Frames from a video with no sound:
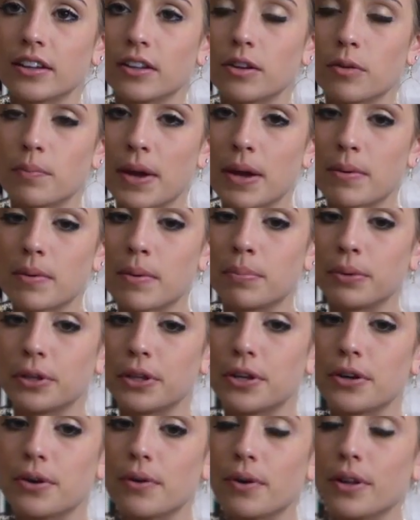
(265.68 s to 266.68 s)
a little baby
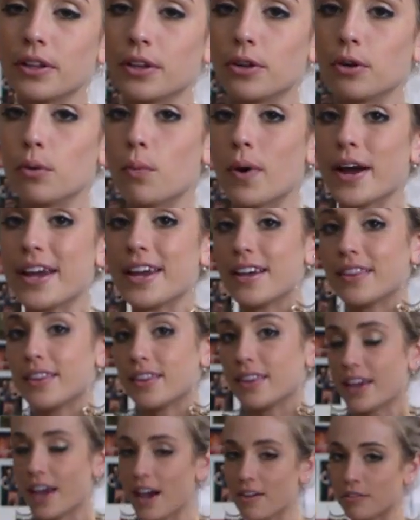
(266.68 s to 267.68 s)
blue, a little white, and
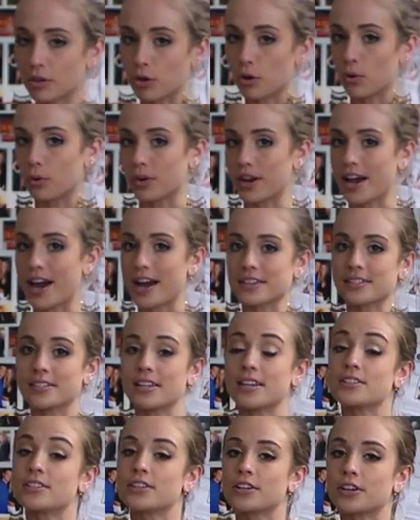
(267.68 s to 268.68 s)
then they have a gold
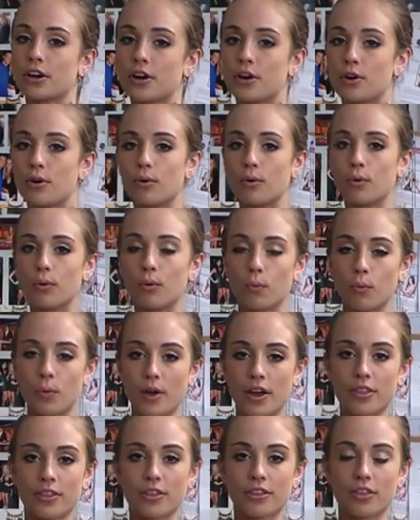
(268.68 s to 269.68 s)
accent to go
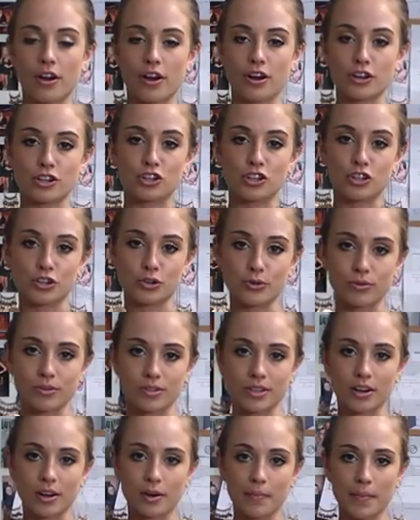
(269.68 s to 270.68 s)
with our
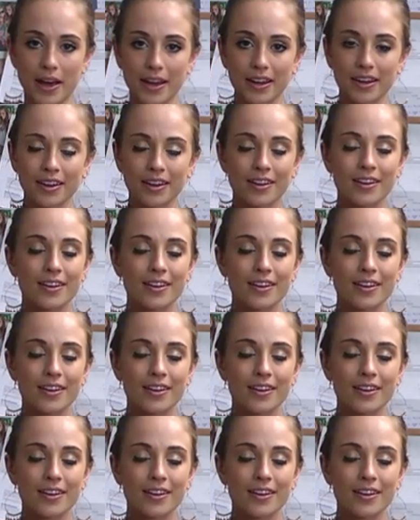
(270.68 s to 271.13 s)
shoes and our bag.